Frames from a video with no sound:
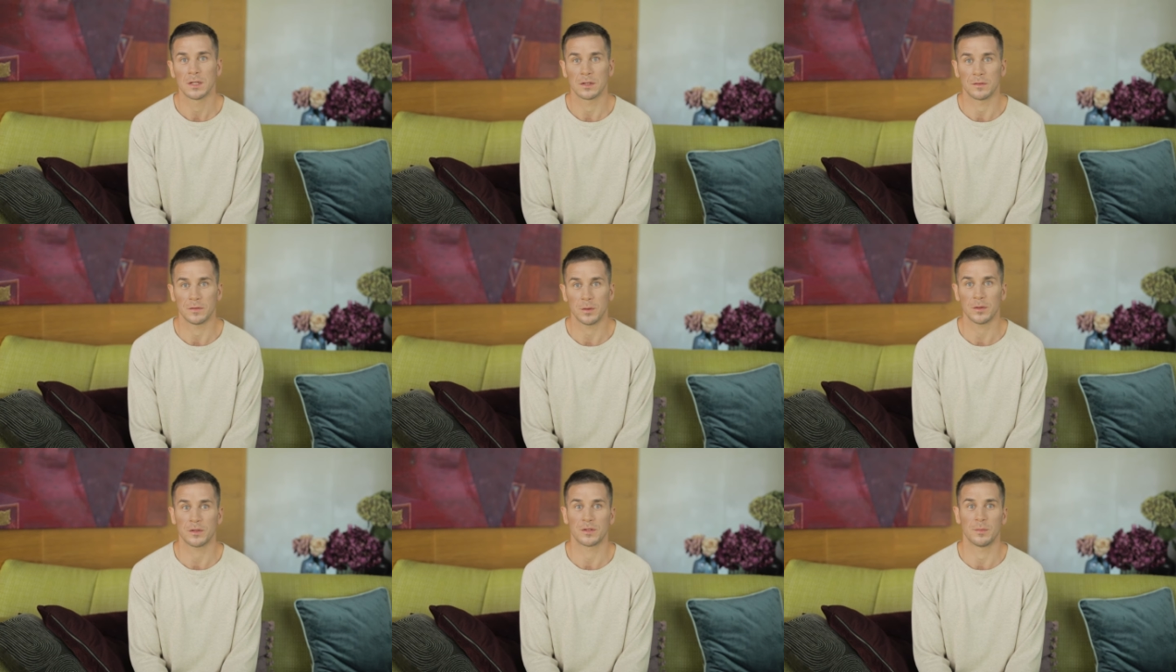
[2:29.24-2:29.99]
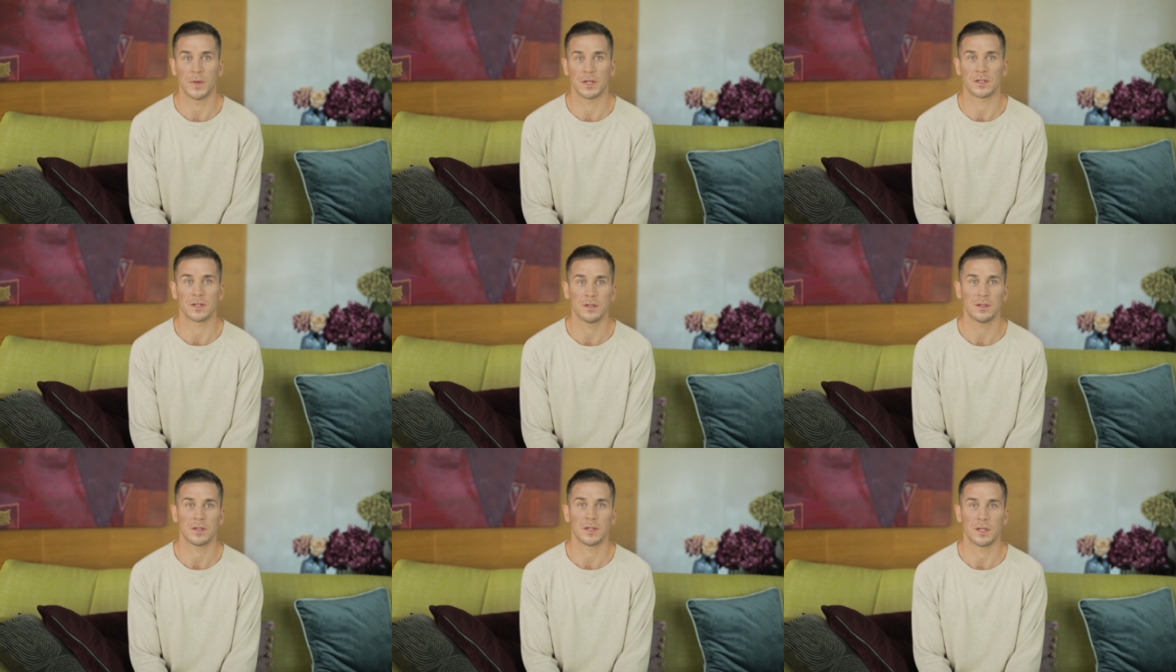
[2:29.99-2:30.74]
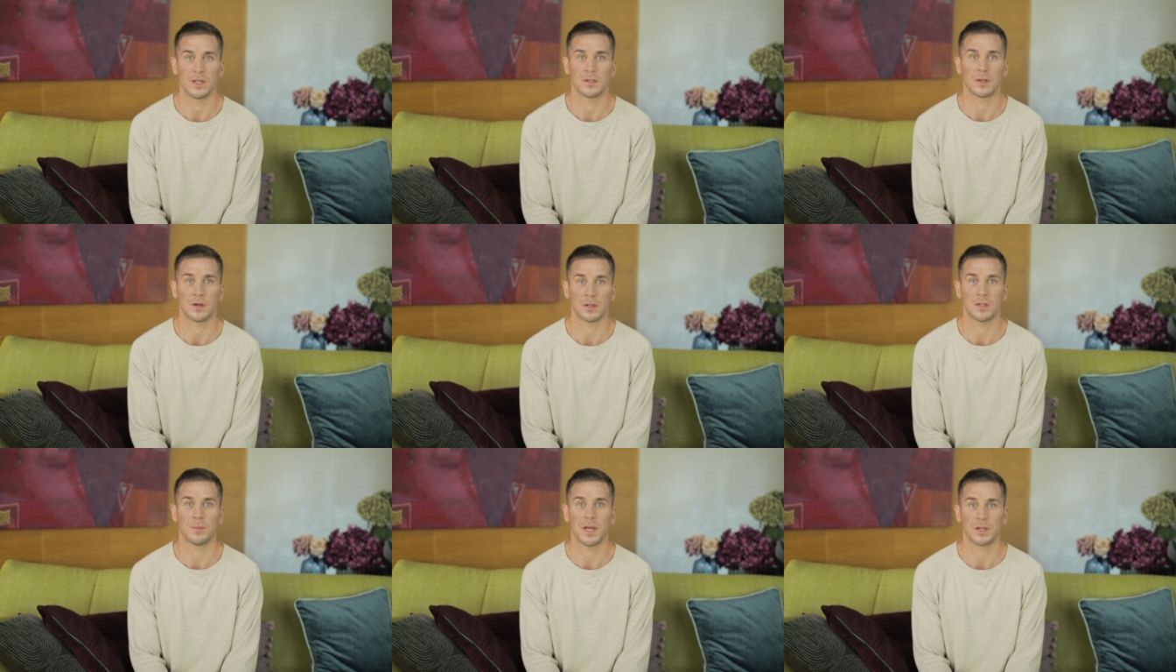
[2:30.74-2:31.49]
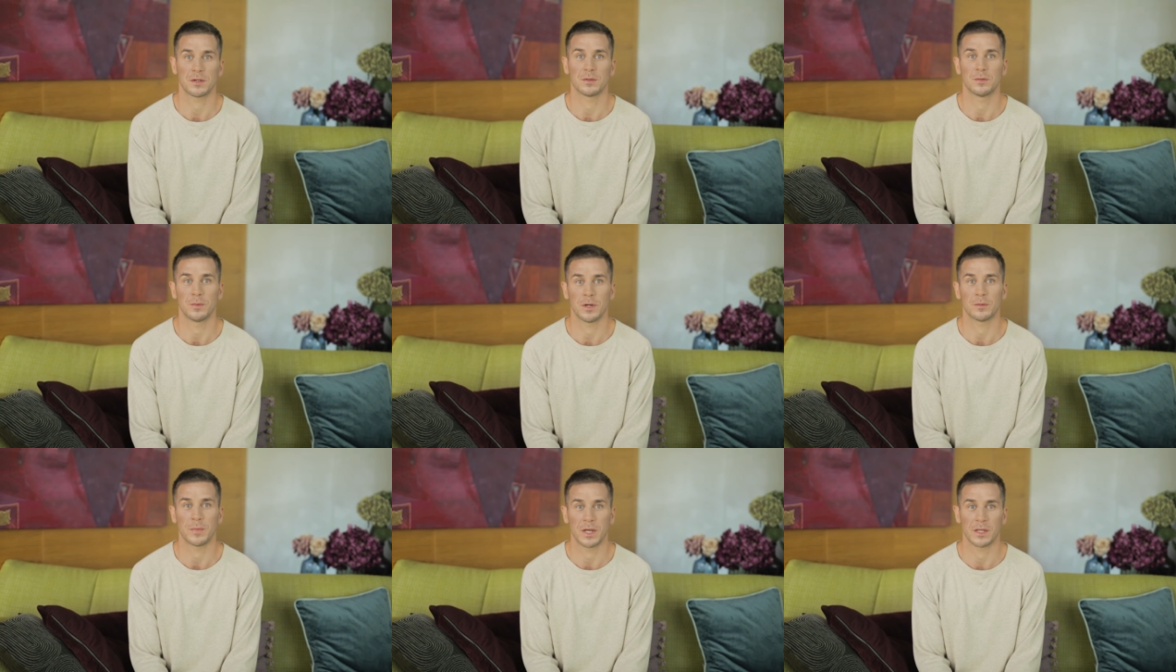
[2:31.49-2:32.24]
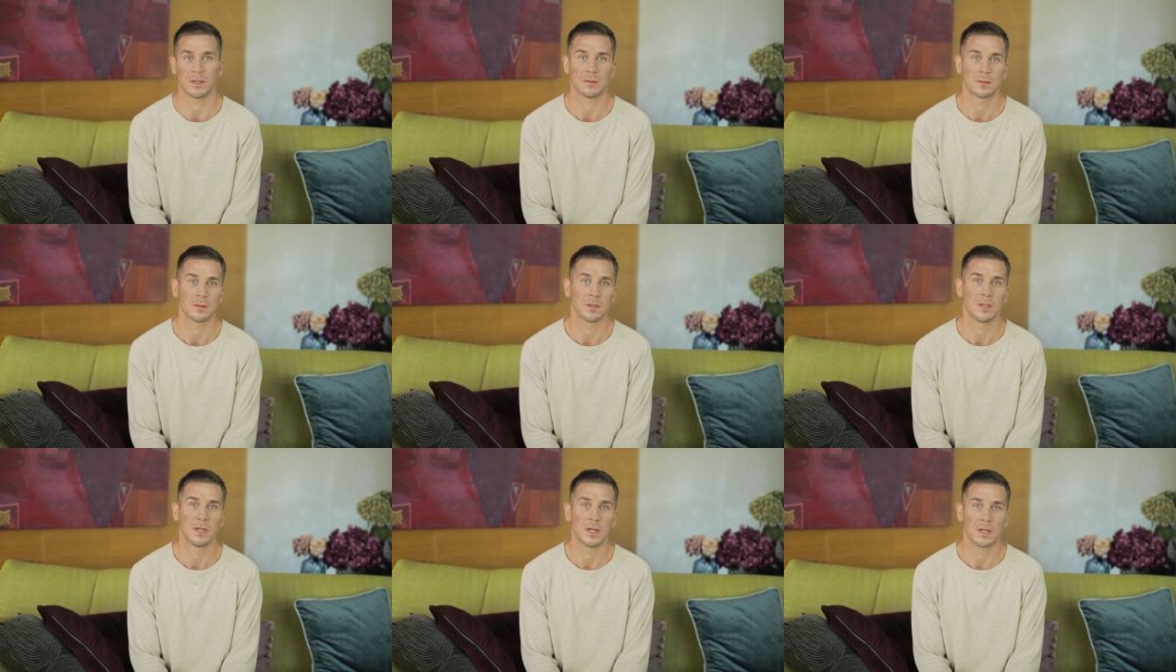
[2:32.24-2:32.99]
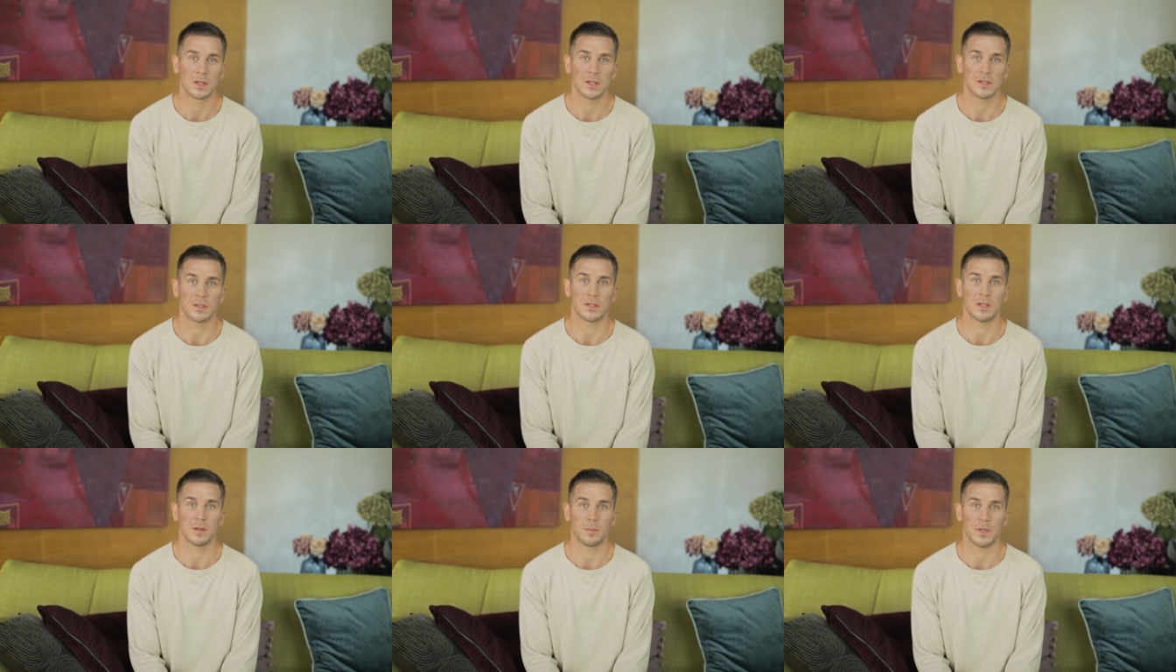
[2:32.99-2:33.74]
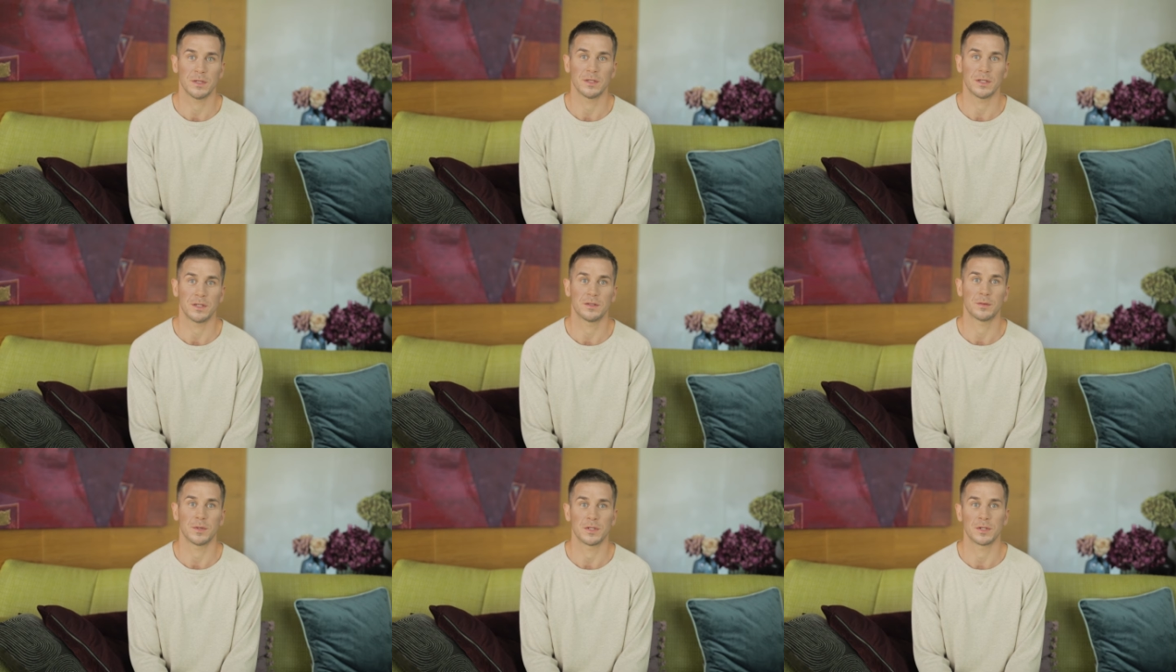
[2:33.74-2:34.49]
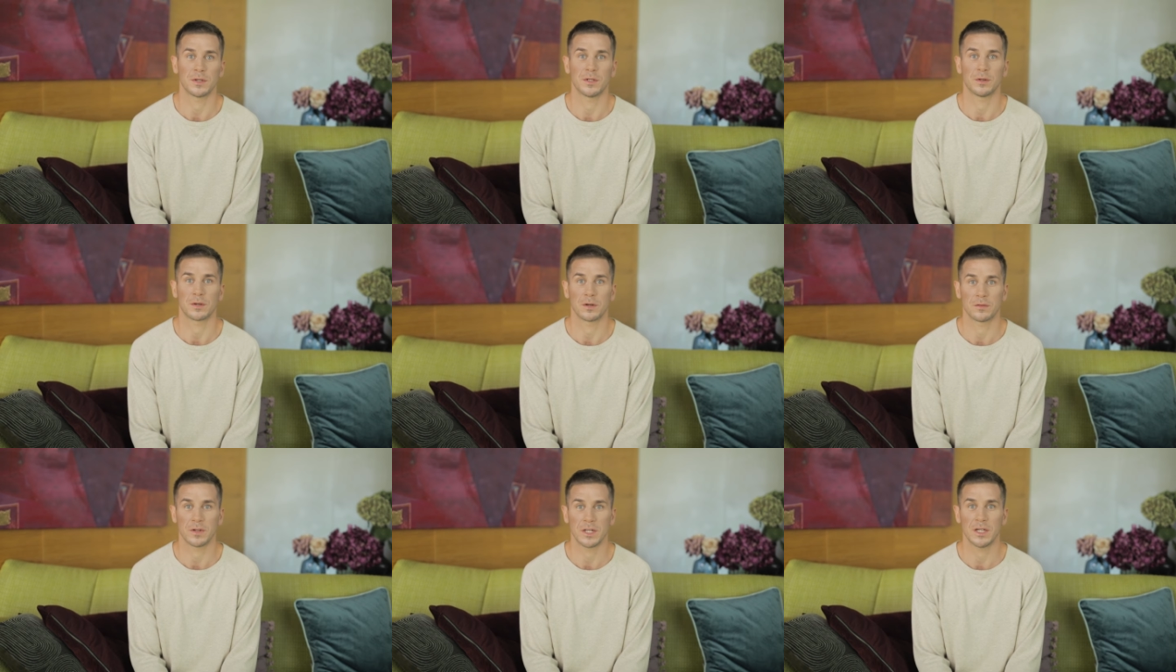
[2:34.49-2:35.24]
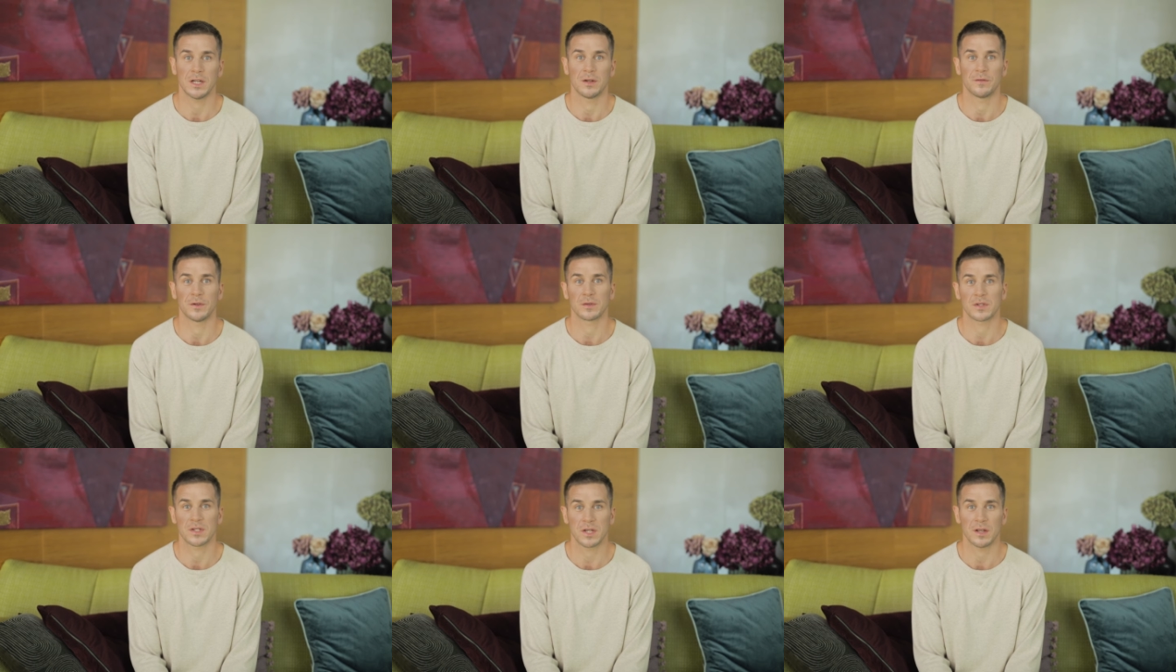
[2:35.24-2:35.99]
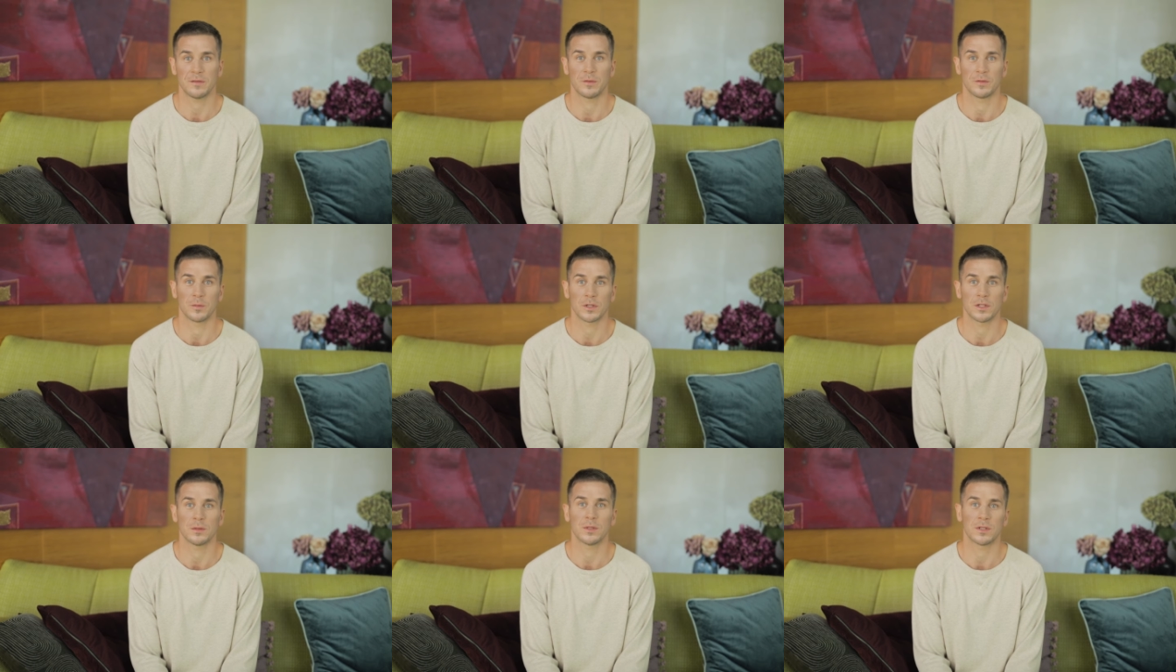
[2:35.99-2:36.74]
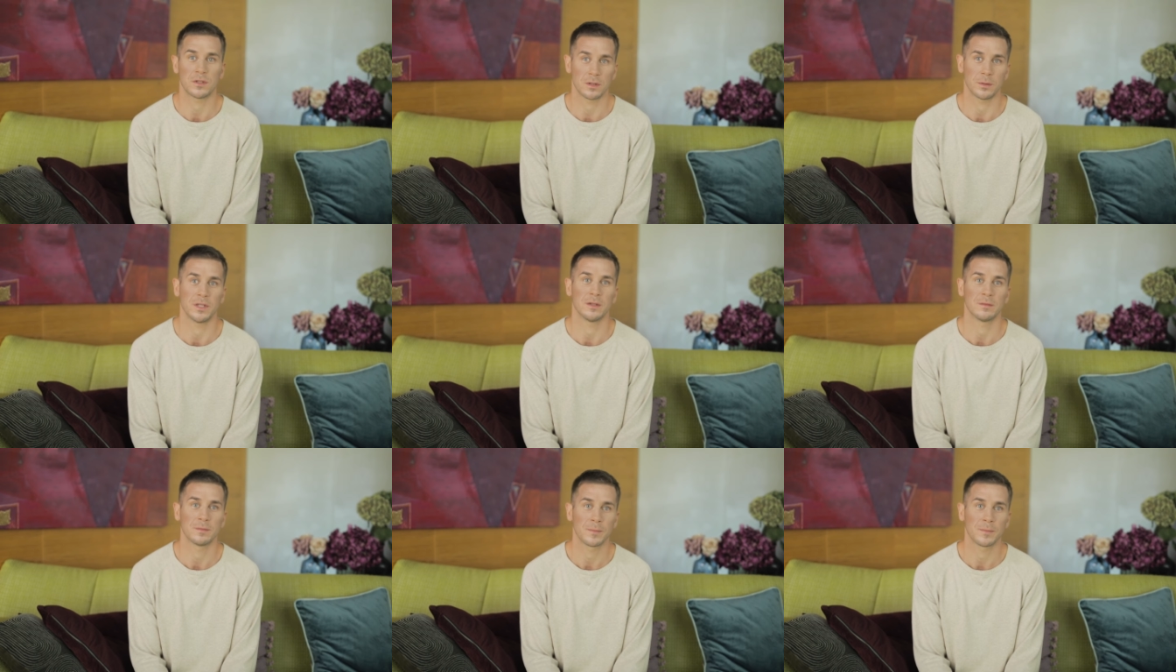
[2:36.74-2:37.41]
The fourth dimension is occupational well-being. This is the ability to enjoy your career and feel safe with what you are doing.